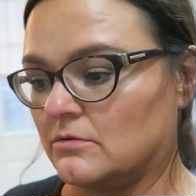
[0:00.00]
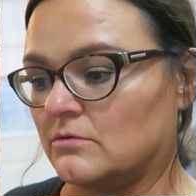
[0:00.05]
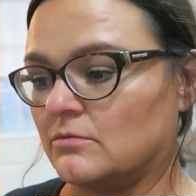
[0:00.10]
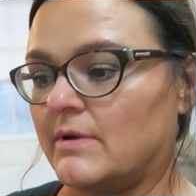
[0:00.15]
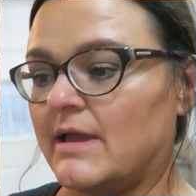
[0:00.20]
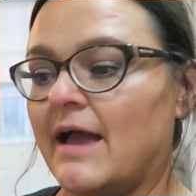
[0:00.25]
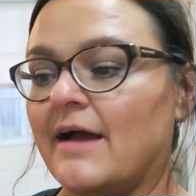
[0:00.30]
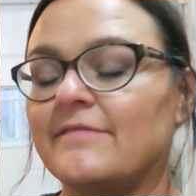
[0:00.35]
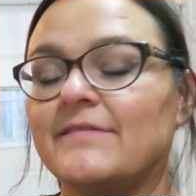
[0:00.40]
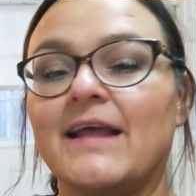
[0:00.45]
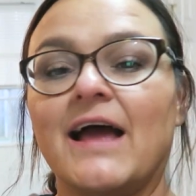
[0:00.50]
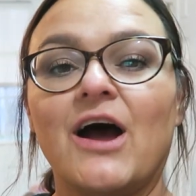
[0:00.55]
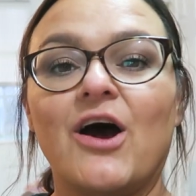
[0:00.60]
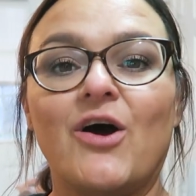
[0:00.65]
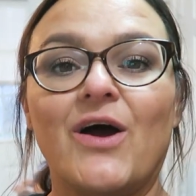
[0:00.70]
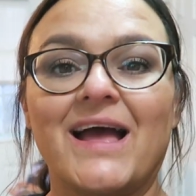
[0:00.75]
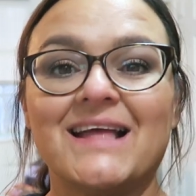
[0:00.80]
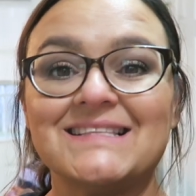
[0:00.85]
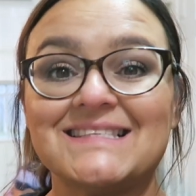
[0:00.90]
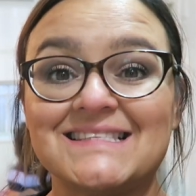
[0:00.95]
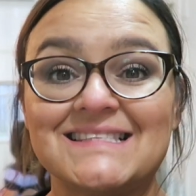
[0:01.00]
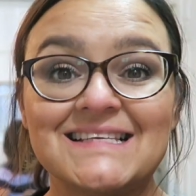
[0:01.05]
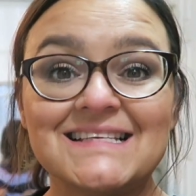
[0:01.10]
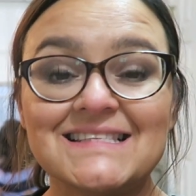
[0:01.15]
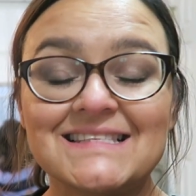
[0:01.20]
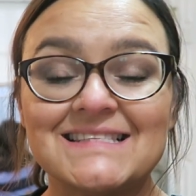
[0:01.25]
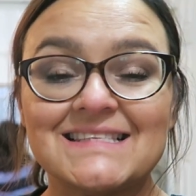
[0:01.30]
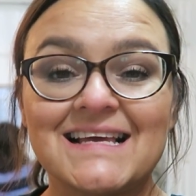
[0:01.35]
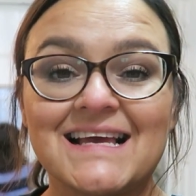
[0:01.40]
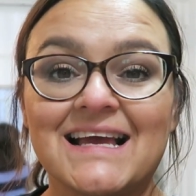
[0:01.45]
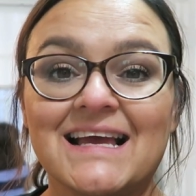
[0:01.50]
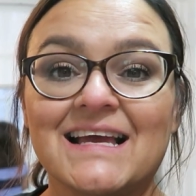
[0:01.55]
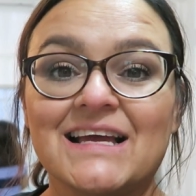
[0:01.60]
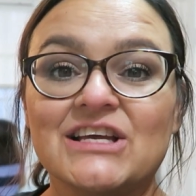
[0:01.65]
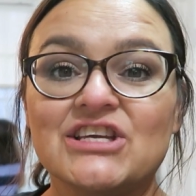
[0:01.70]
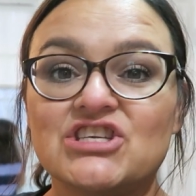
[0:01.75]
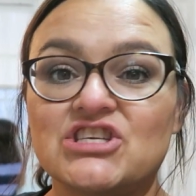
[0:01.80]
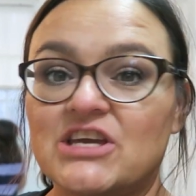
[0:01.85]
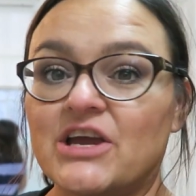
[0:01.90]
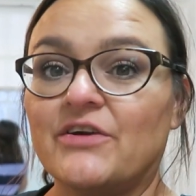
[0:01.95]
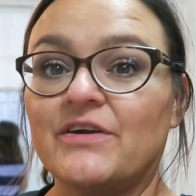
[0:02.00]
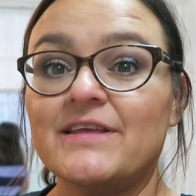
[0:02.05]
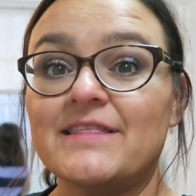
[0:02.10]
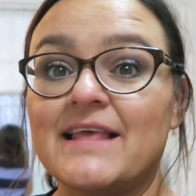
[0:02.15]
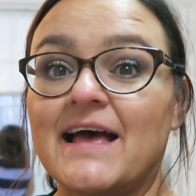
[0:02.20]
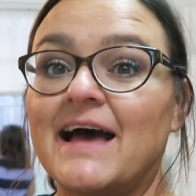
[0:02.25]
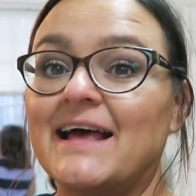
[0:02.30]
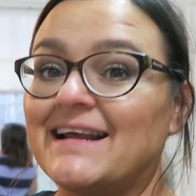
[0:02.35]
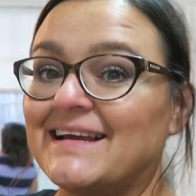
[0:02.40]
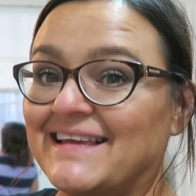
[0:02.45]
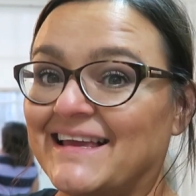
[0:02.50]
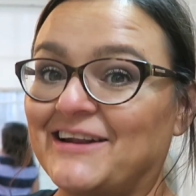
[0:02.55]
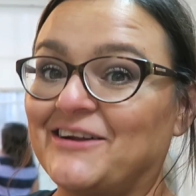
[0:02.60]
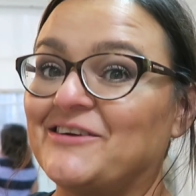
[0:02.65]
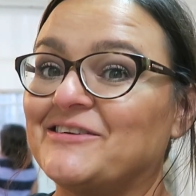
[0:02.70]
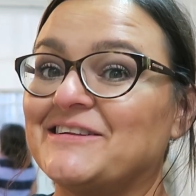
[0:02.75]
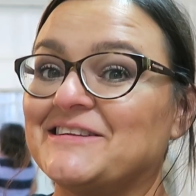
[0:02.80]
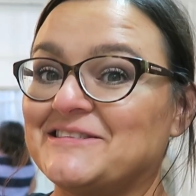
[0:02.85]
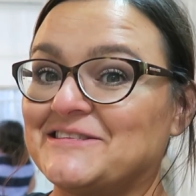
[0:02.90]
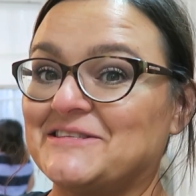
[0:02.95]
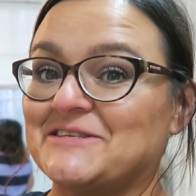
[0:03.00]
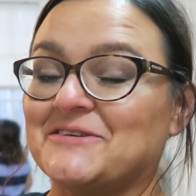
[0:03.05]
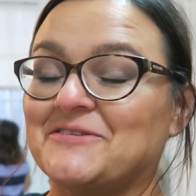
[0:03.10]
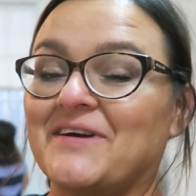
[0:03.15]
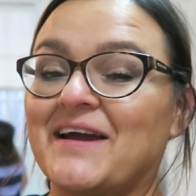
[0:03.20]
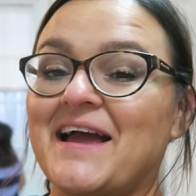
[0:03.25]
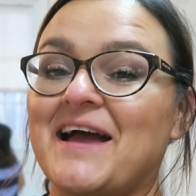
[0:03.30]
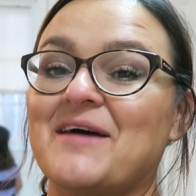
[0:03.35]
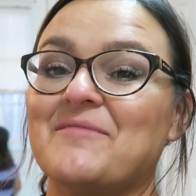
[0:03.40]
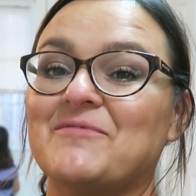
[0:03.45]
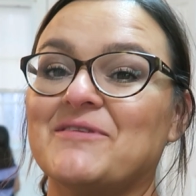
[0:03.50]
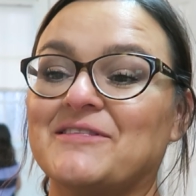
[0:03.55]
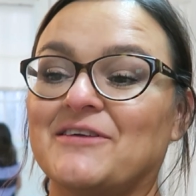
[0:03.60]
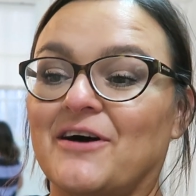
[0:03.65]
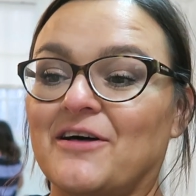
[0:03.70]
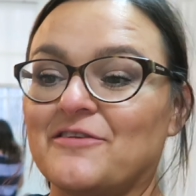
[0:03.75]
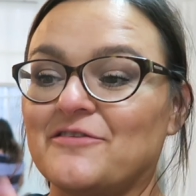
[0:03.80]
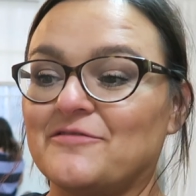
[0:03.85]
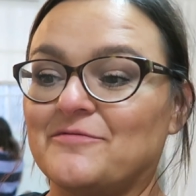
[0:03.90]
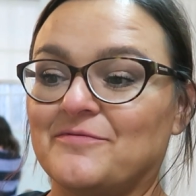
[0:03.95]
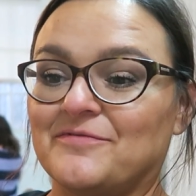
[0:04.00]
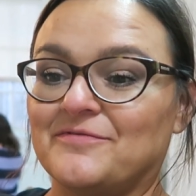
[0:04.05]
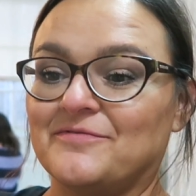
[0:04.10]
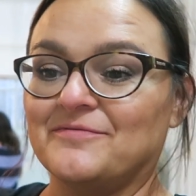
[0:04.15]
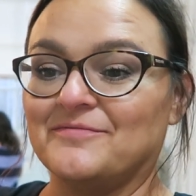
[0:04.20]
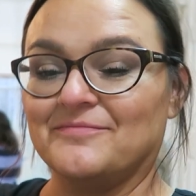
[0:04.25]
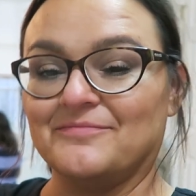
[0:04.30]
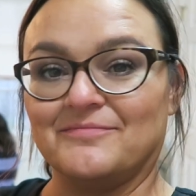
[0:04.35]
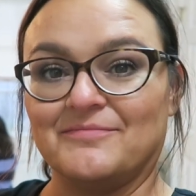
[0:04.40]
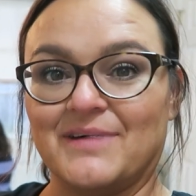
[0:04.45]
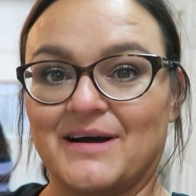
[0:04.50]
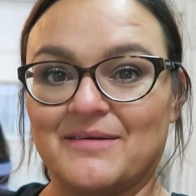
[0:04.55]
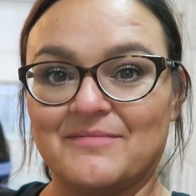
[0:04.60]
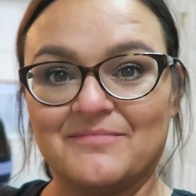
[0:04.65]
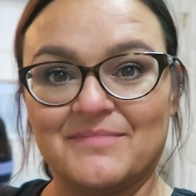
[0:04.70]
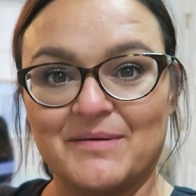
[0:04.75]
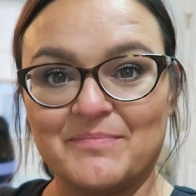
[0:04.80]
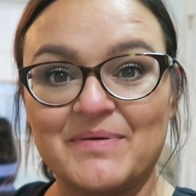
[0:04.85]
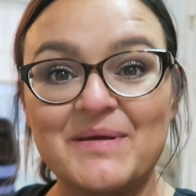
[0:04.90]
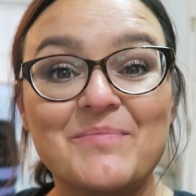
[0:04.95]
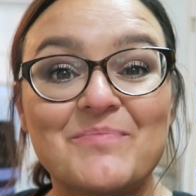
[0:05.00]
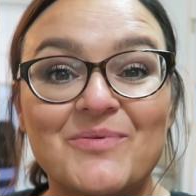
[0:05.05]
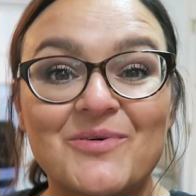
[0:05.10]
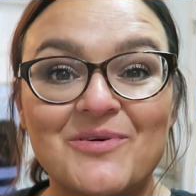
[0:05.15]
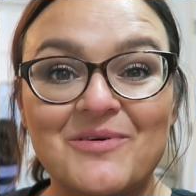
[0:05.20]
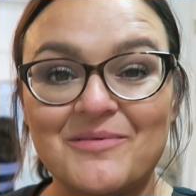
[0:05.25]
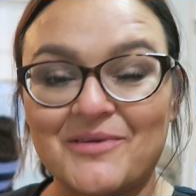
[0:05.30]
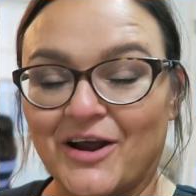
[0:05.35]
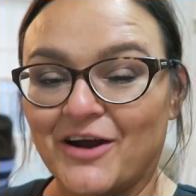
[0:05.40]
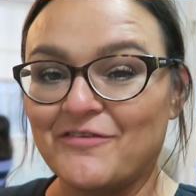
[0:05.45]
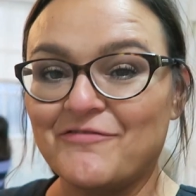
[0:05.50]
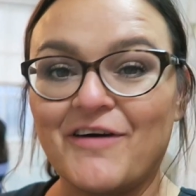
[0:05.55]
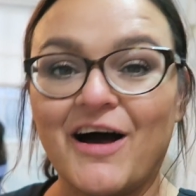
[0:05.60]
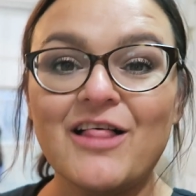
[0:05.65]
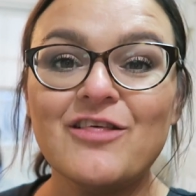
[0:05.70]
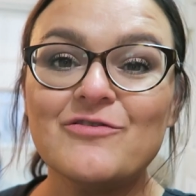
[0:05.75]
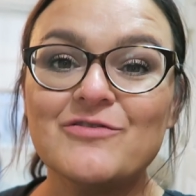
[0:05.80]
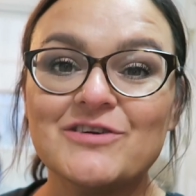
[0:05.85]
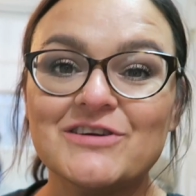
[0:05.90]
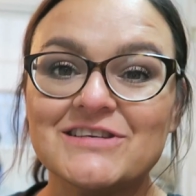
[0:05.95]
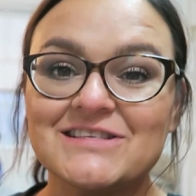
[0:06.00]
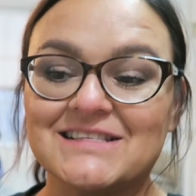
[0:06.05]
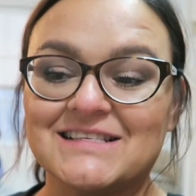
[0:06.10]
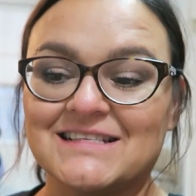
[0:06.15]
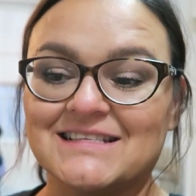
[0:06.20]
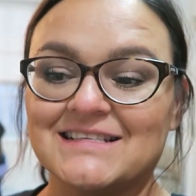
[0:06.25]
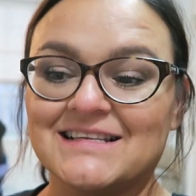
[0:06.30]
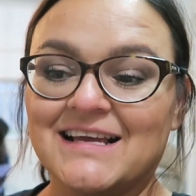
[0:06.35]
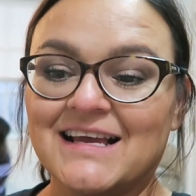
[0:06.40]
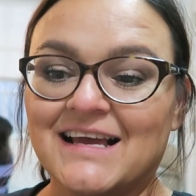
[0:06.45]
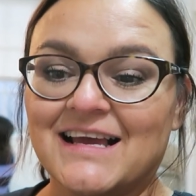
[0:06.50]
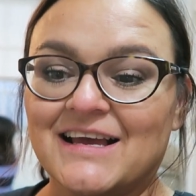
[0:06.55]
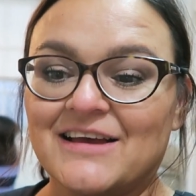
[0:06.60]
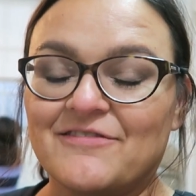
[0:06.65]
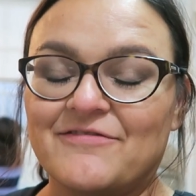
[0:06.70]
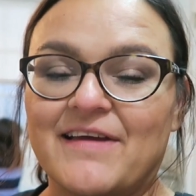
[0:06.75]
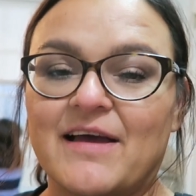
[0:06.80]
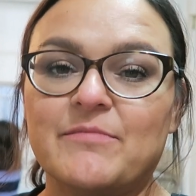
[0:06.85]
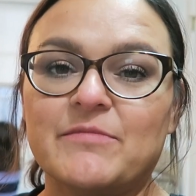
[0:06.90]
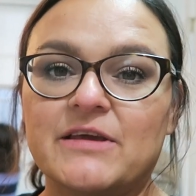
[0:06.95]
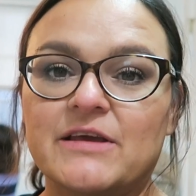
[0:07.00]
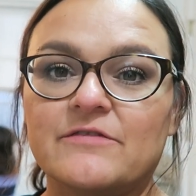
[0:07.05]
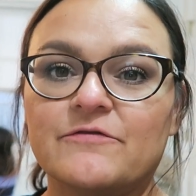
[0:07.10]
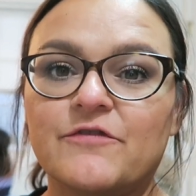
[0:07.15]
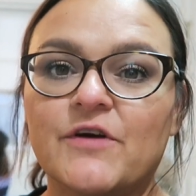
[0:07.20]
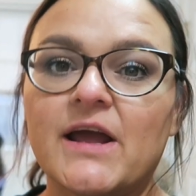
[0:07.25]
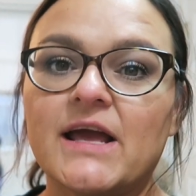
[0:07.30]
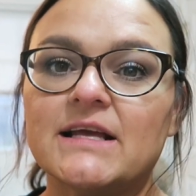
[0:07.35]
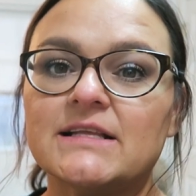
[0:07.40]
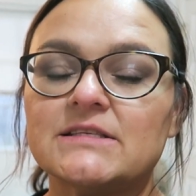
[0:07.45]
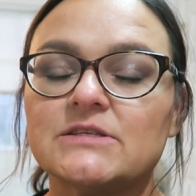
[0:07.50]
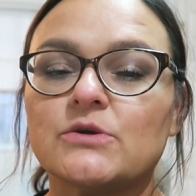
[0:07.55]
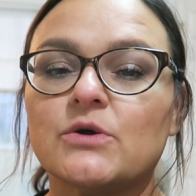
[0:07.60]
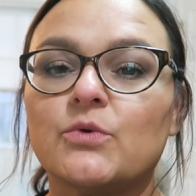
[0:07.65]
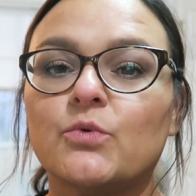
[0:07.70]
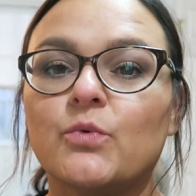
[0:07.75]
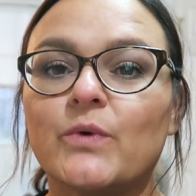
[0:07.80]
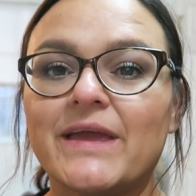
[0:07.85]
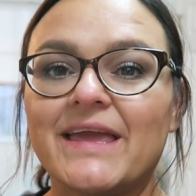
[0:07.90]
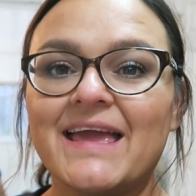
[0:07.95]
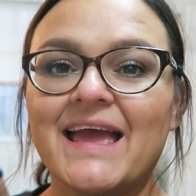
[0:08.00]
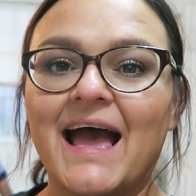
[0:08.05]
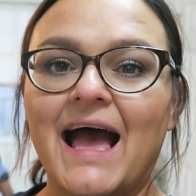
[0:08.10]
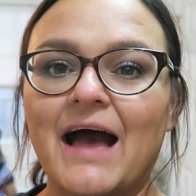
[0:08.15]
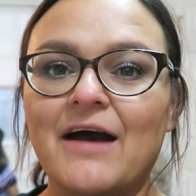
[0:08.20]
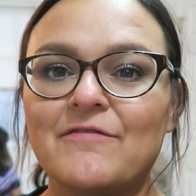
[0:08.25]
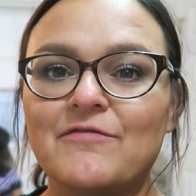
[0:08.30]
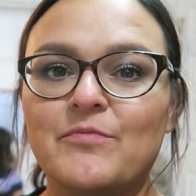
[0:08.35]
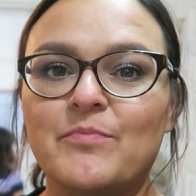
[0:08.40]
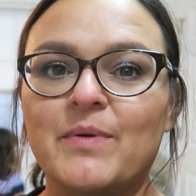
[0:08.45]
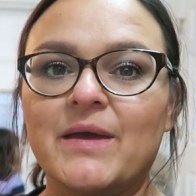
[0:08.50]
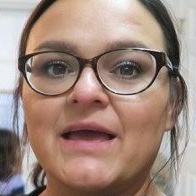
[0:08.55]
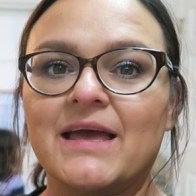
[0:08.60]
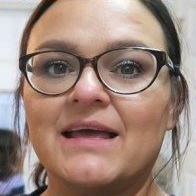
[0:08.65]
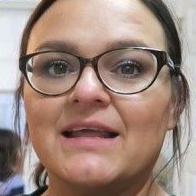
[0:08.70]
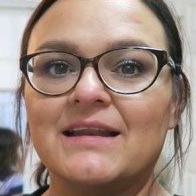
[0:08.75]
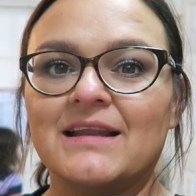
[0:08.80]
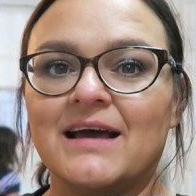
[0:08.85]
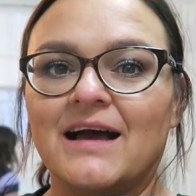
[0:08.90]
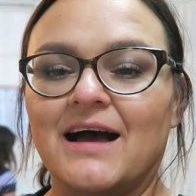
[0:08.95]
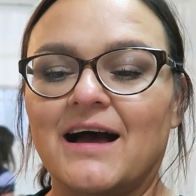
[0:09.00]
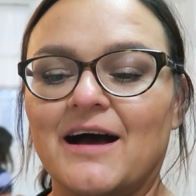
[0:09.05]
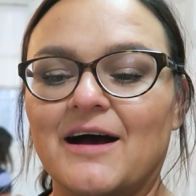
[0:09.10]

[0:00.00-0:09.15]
We have now, and since sharing that again on Instagram with all of my people and our followers and family and friends, we have been